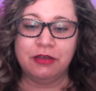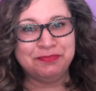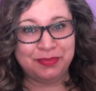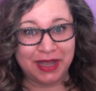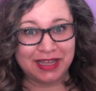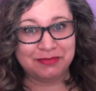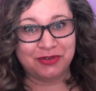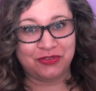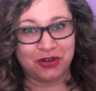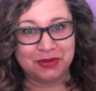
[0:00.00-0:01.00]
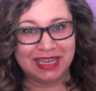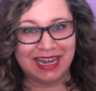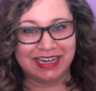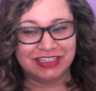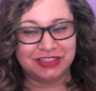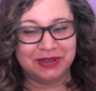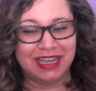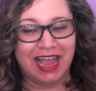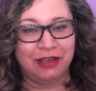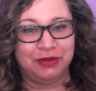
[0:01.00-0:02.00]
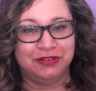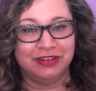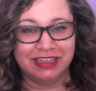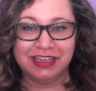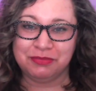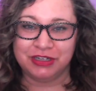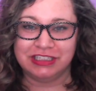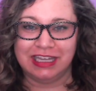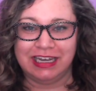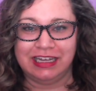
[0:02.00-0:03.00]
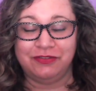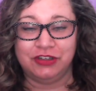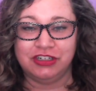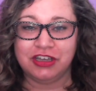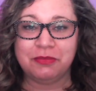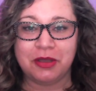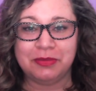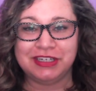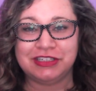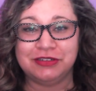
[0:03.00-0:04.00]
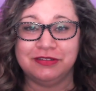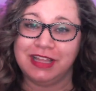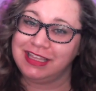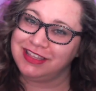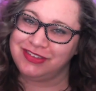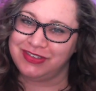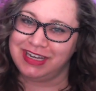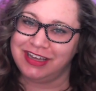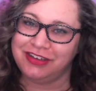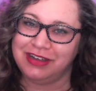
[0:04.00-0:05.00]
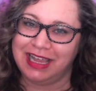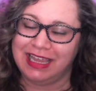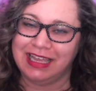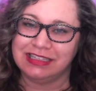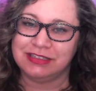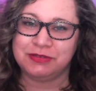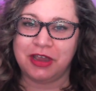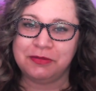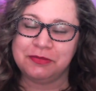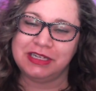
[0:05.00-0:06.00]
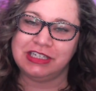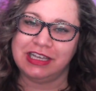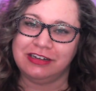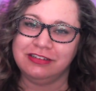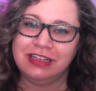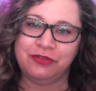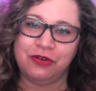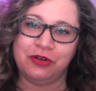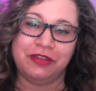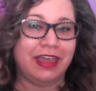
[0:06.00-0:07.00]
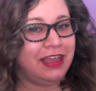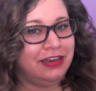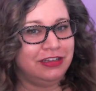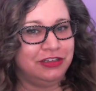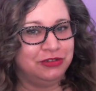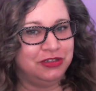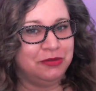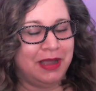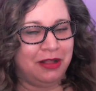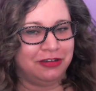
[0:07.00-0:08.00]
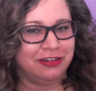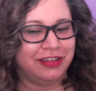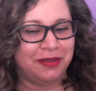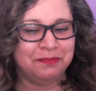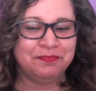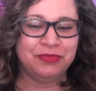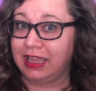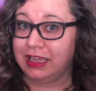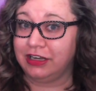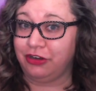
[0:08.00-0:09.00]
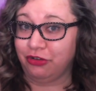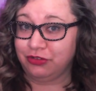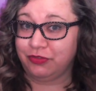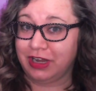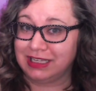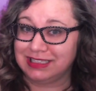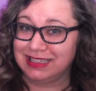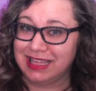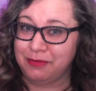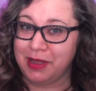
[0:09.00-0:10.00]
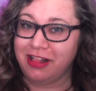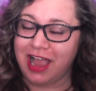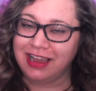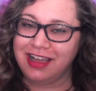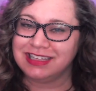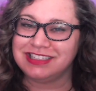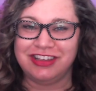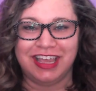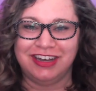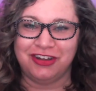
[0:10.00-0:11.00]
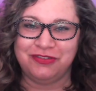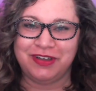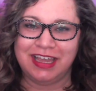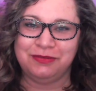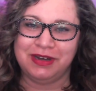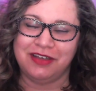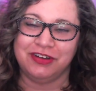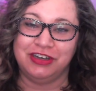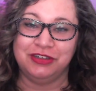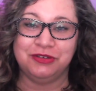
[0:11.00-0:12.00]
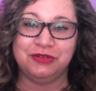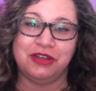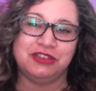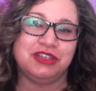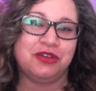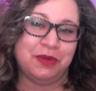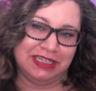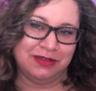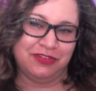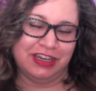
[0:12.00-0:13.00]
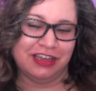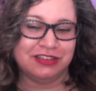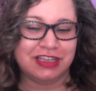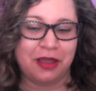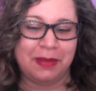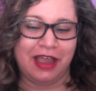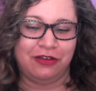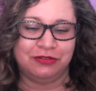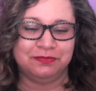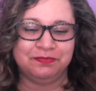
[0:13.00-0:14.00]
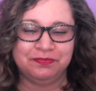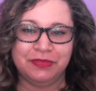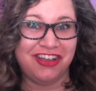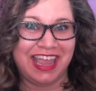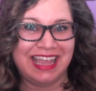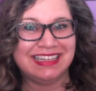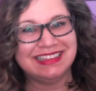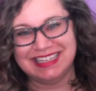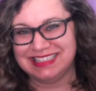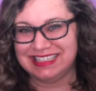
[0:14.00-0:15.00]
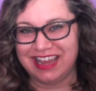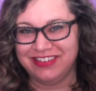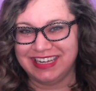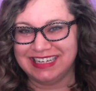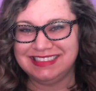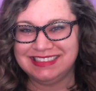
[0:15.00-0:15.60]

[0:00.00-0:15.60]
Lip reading: But before we get into it, I would really appreciate it if you took a moment to like this video and subscribe to my channel for that YouTube algorithm. And don't forget to hit that bell icon so you get notified whenever new Notion quick tip videos come out. Okay, let's dive in.